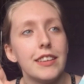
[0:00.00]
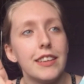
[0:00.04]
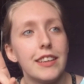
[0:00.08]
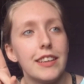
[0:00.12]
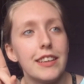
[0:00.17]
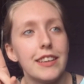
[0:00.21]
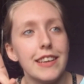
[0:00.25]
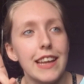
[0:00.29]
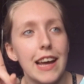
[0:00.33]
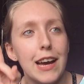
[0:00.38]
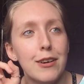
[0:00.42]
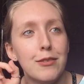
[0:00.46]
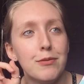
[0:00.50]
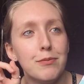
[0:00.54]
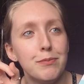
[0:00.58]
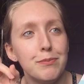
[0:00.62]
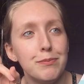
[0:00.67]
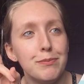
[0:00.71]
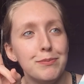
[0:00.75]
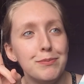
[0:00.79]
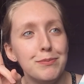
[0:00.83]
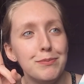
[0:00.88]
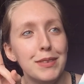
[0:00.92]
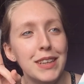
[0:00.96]
Now,
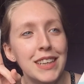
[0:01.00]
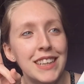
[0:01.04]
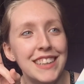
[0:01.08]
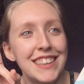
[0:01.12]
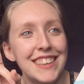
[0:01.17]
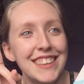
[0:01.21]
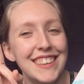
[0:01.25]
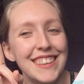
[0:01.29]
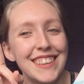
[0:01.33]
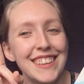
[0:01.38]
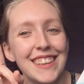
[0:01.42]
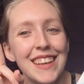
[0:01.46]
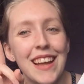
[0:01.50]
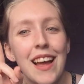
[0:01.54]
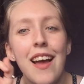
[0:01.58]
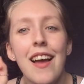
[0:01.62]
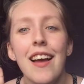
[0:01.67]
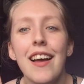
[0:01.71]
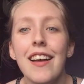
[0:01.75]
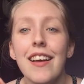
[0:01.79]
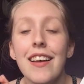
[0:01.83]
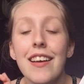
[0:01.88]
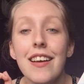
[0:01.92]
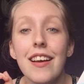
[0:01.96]

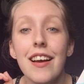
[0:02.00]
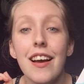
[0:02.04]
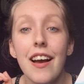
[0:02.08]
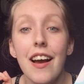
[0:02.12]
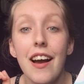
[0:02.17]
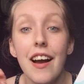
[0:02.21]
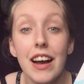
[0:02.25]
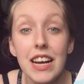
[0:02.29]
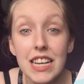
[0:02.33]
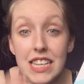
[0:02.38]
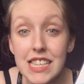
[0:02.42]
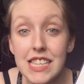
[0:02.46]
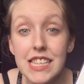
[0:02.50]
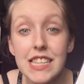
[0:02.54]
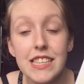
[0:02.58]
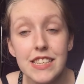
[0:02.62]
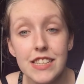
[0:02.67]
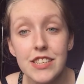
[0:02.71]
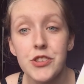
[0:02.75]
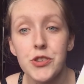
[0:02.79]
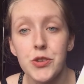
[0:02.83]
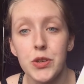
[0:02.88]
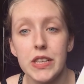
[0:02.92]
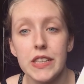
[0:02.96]
I did
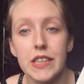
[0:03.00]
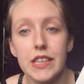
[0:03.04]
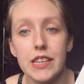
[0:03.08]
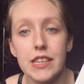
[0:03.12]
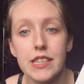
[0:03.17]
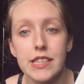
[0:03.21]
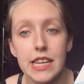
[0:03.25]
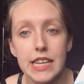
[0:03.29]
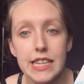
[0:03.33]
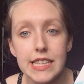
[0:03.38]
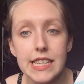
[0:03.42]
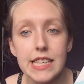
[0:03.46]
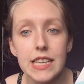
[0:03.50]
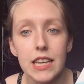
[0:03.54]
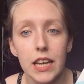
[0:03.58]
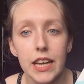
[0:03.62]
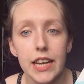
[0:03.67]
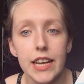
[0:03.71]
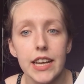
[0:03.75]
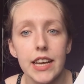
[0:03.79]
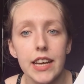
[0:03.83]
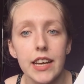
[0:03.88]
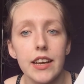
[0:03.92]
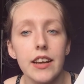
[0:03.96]
enjoy this, I did
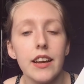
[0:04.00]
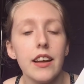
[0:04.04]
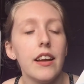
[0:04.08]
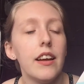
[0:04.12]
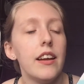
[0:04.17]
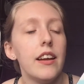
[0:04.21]
like it,